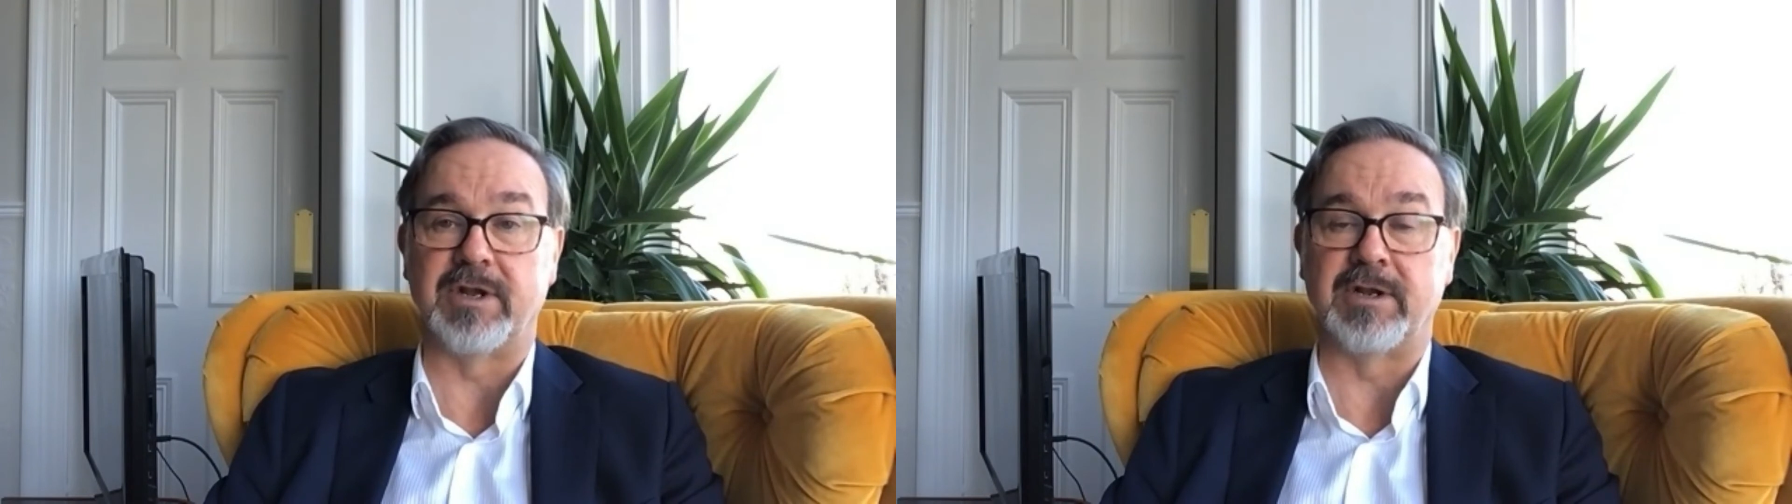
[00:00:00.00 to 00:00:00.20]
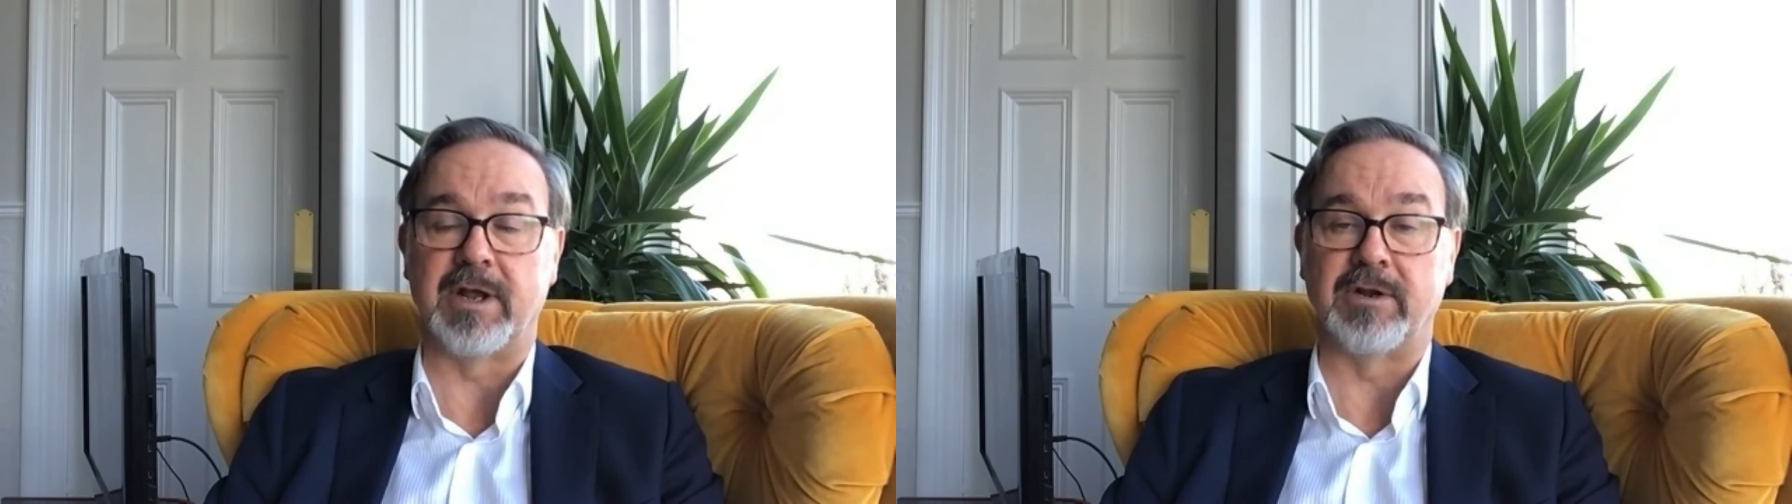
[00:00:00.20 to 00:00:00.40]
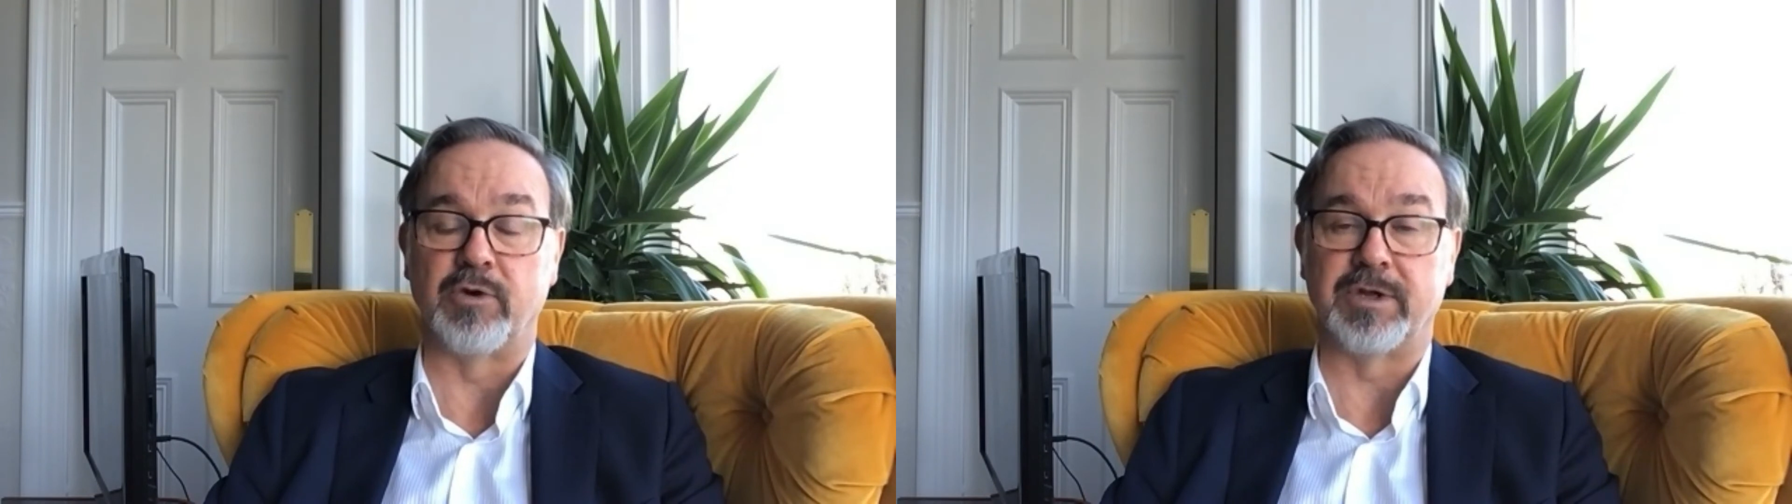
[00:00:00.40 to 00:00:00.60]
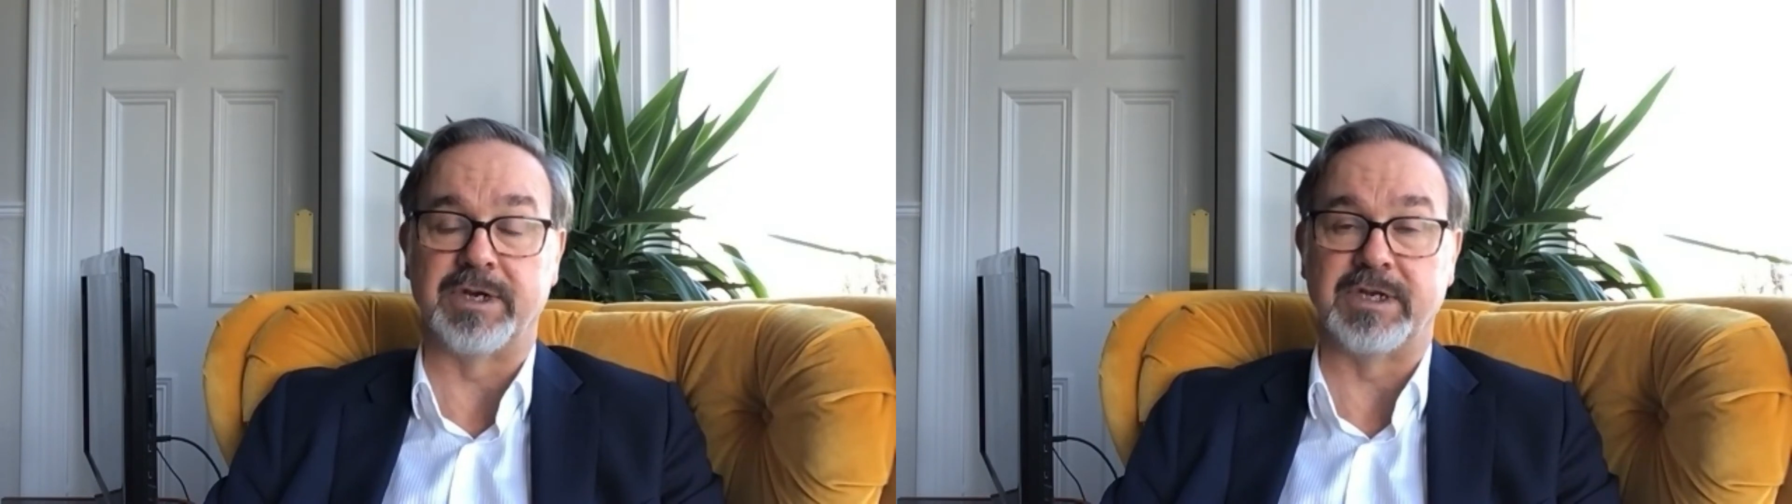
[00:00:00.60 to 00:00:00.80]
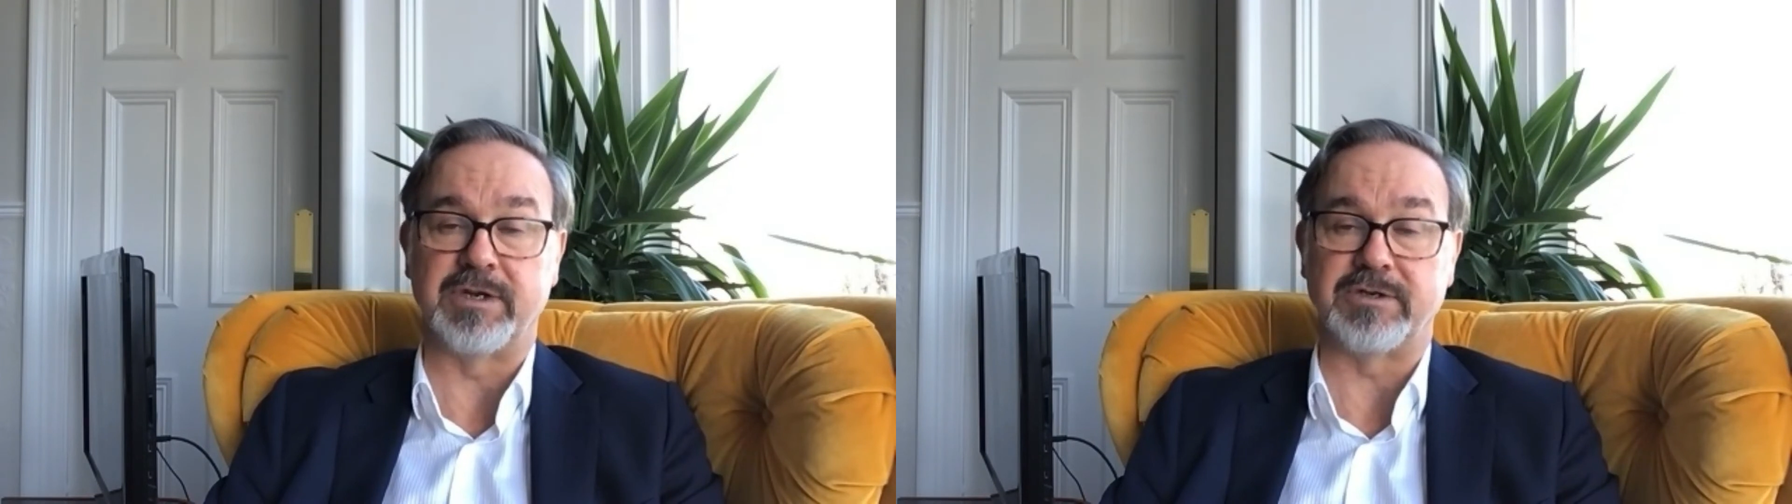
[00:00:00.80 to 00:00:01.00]
and look at the
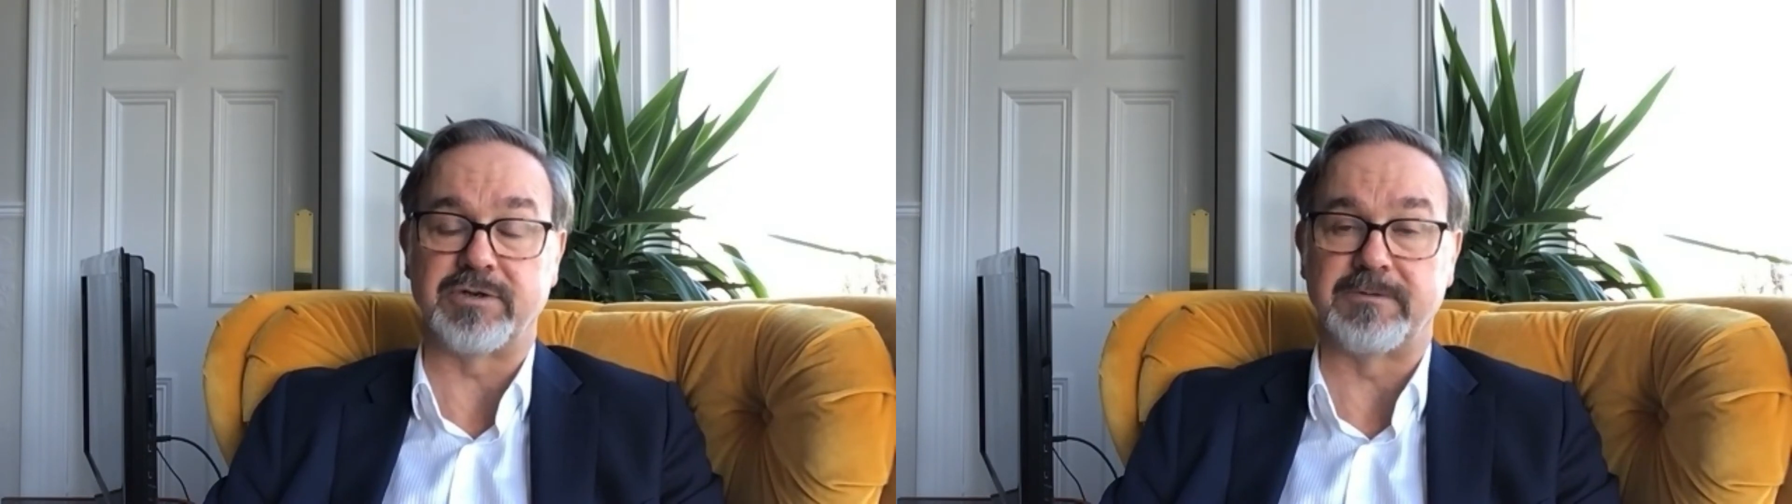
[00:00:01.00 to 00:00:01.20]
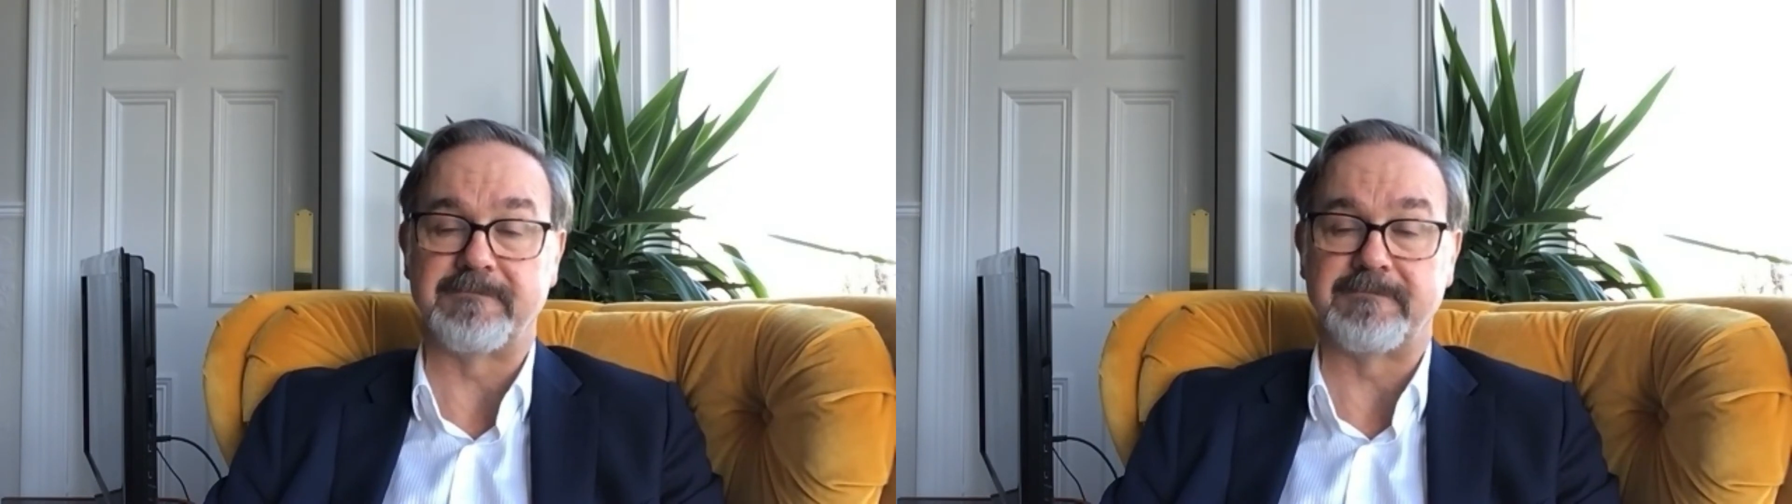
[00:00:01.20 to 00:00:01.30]
research.